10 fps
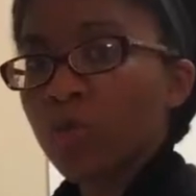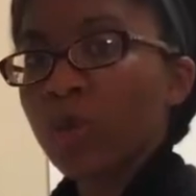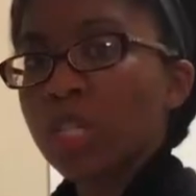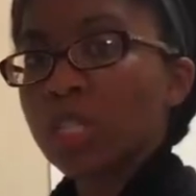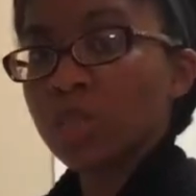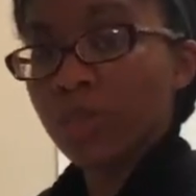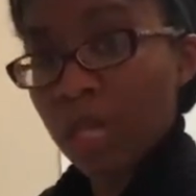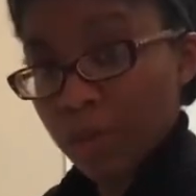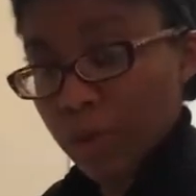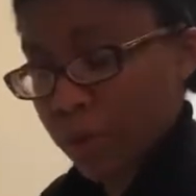rich
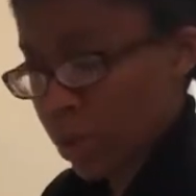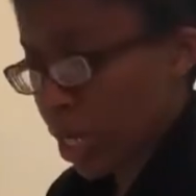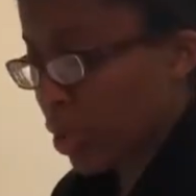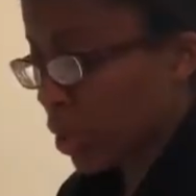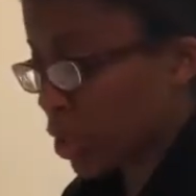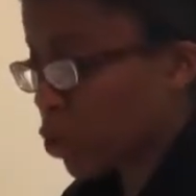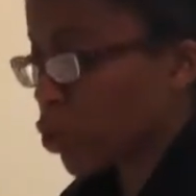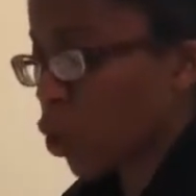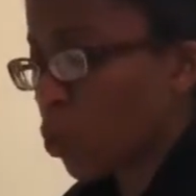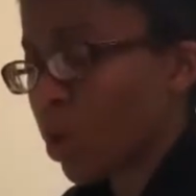flavors and you
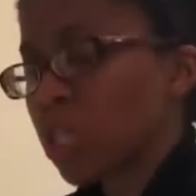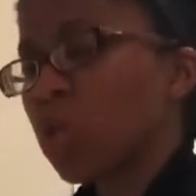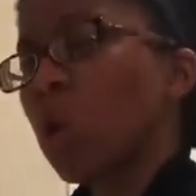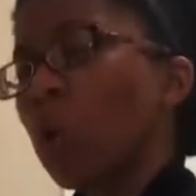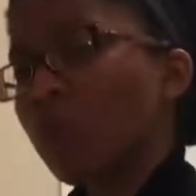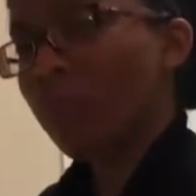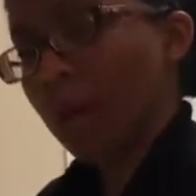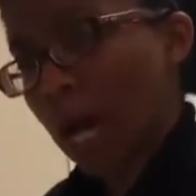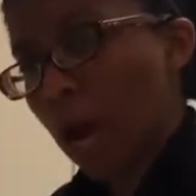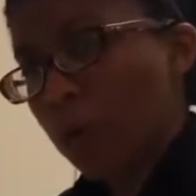don't want it to
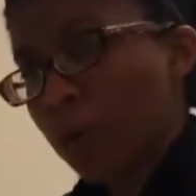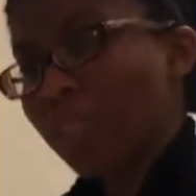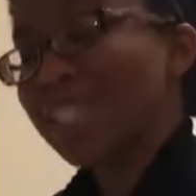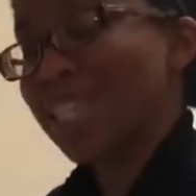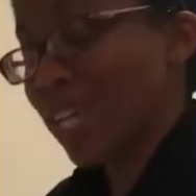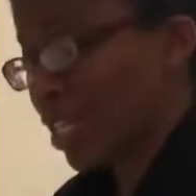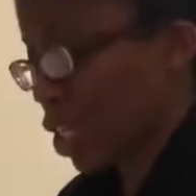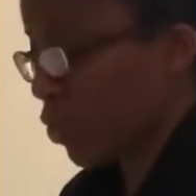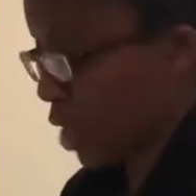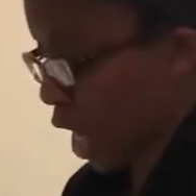overpower the taste
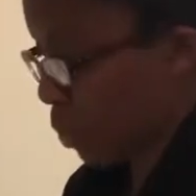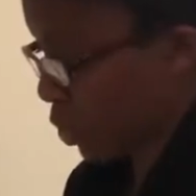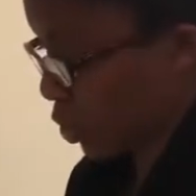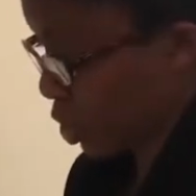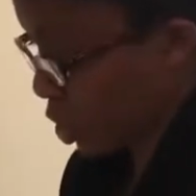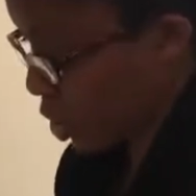of the apples.